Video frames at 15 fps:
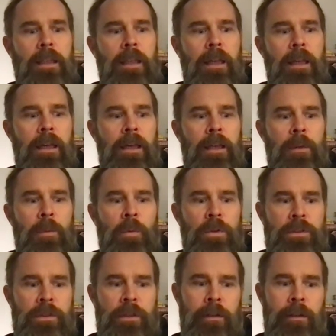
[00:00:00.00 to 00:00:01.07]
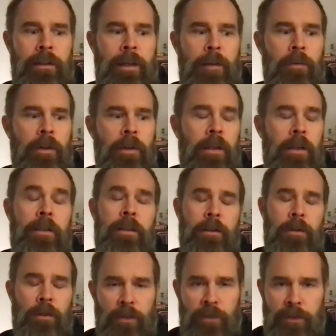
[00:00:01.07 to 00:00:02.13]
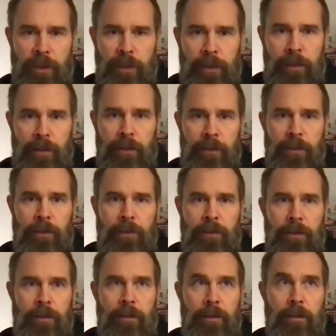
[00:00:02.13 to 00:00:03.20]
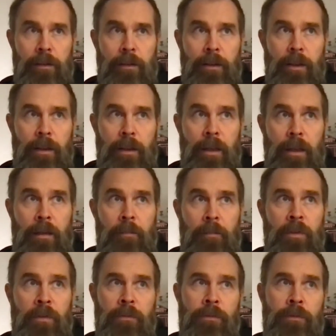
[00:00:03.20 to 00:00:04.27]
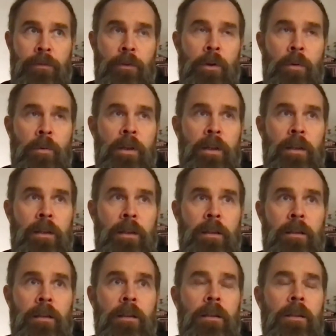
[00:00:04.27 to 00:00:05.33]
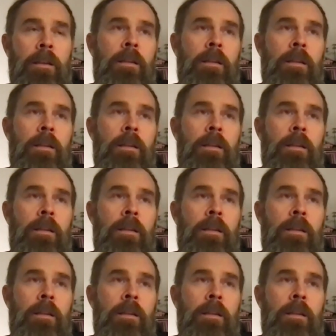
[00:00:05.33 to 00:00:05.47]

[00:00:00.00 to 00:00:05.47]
And we started elaborating, and they're also cyclists. And before we